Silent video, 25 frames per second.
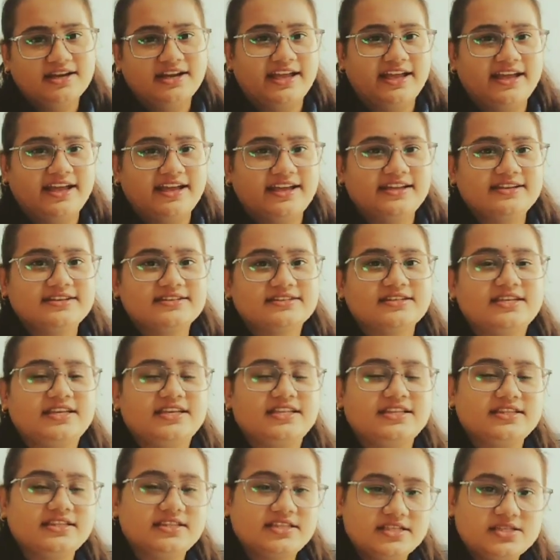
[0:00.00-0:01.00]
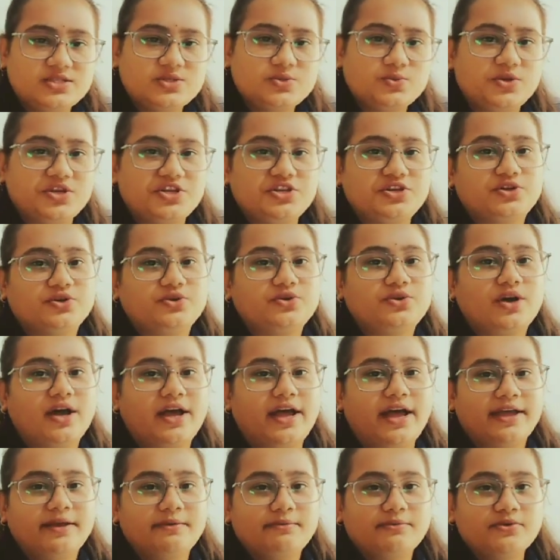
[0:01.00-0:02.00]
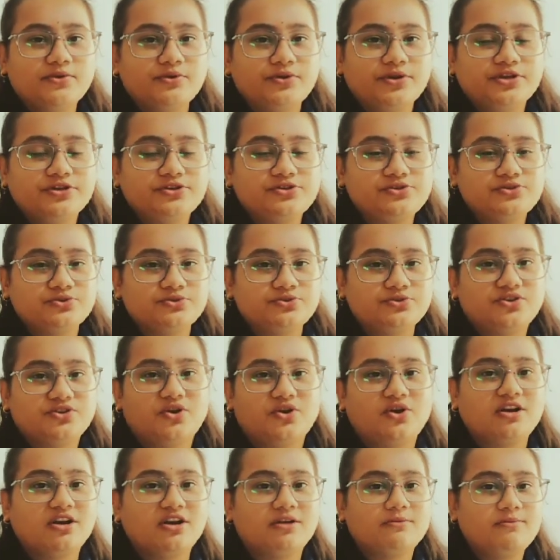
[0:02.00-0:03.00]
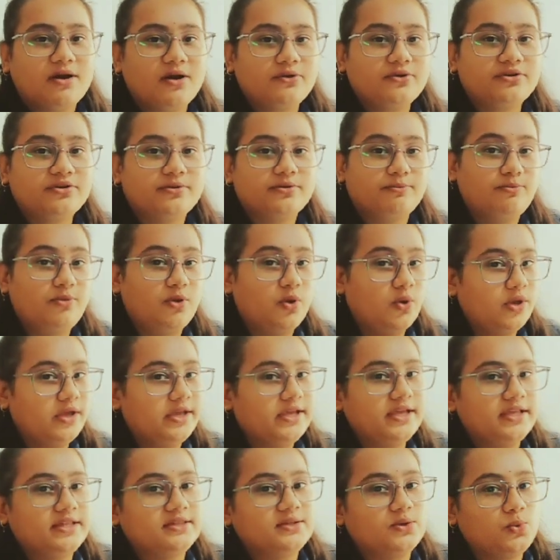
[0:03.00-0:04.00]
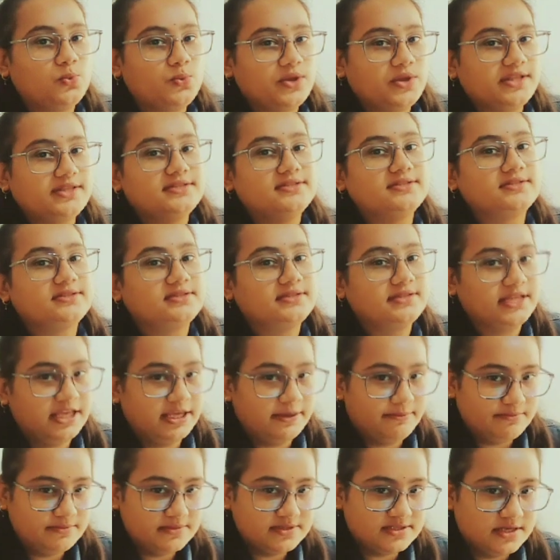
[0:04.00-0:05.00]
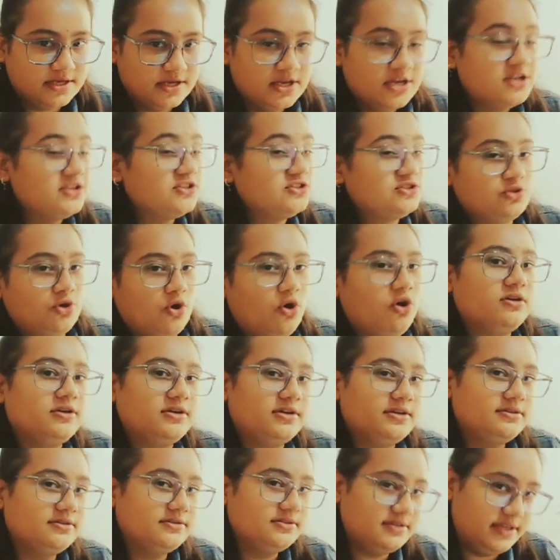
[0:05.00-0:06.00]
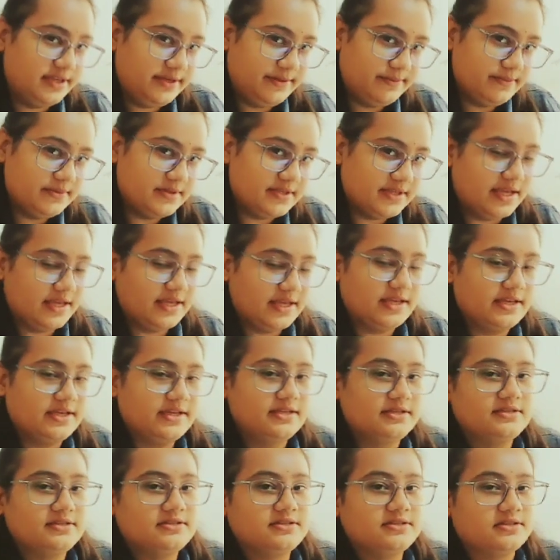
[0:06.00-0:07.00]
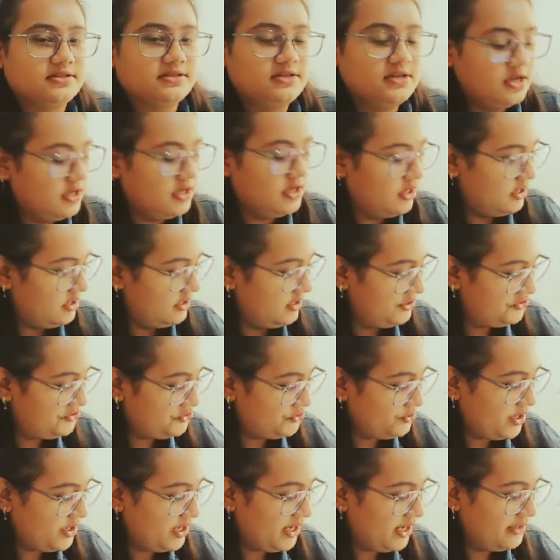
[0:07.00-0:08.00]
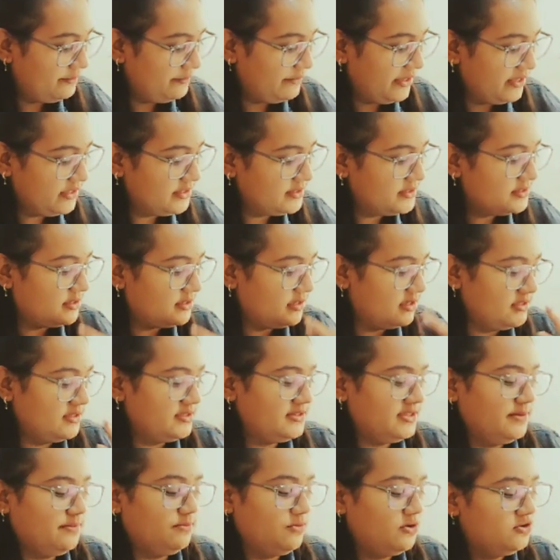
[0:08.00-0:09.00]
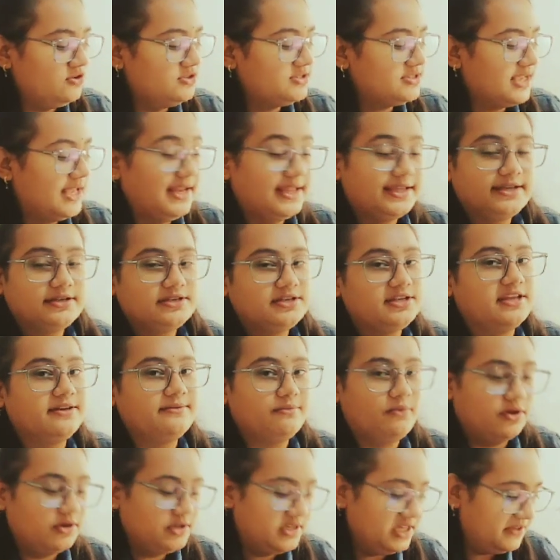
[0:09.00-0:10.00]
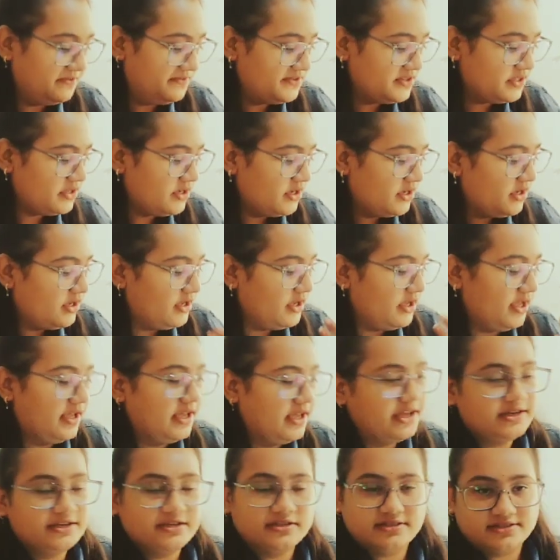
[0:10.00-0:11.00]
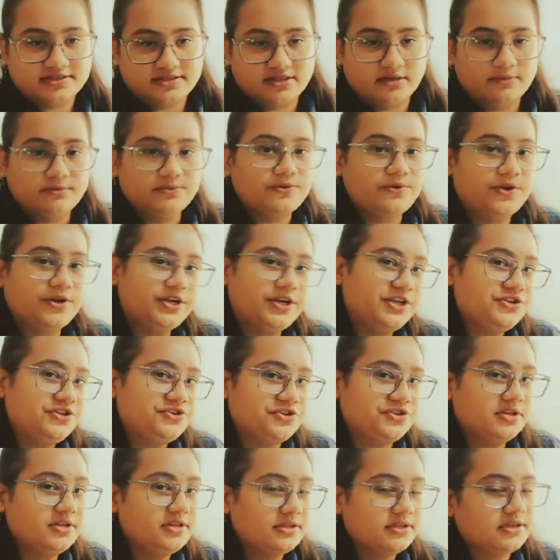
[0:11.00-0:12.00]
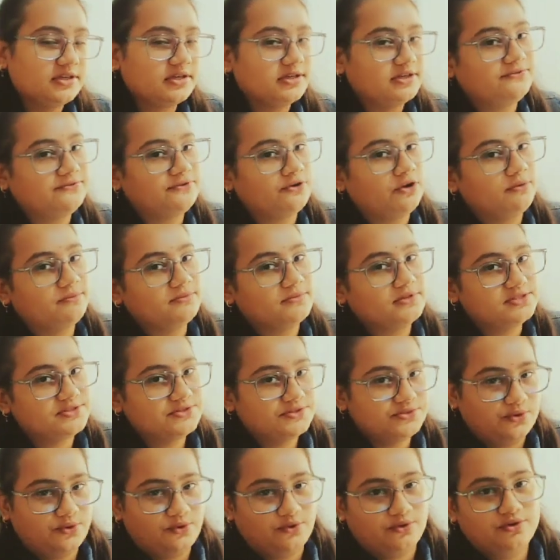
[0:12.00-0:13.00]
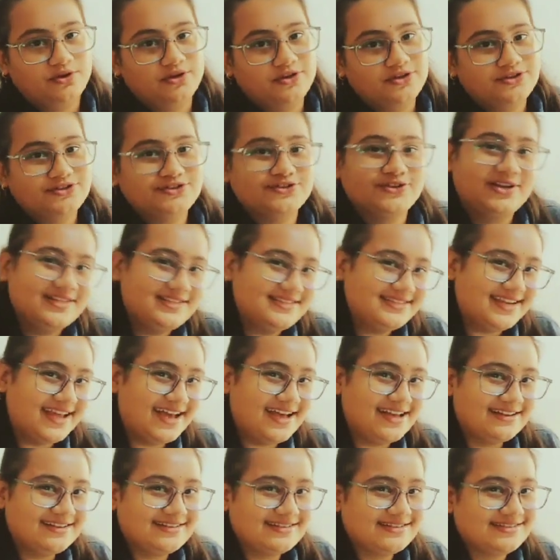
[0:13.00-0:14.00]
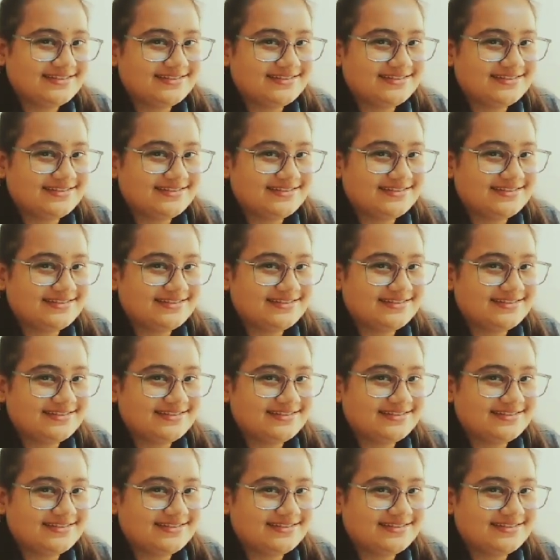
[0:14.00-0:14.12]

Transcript: And in this video I'm going to talk about Blowing in the Wind's themes, song themes, and literary elements, symbols, allegory and motifs, and some quotation from this song. So let's start.